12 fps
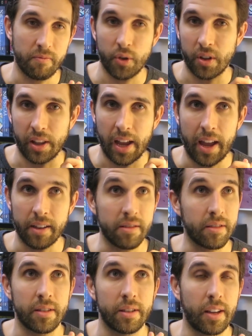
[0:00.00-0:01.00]
for the
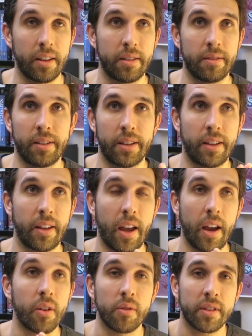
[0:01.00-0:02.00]
last,
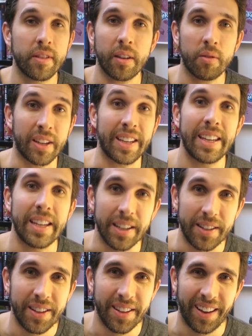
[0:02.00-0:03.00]
I don't know, since I was a
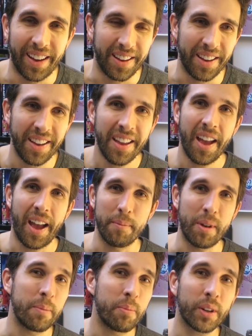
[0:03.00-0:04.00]
kid. I
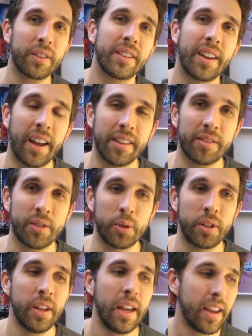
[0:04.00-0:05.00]
made books in high
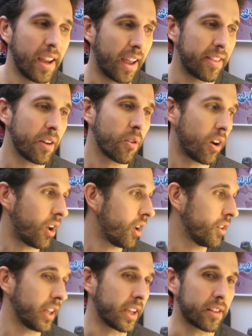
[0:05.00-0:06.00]
school, and they were
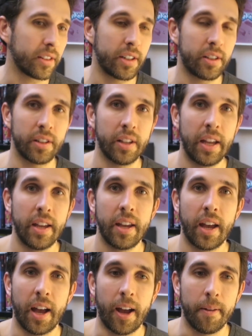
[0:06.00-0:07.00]
all like little,
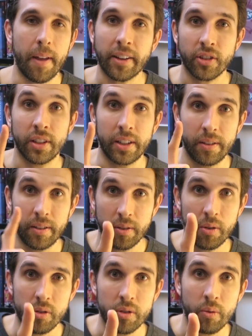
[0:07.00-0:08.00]
actually,
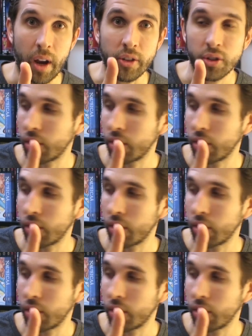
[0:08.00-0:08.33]
I'll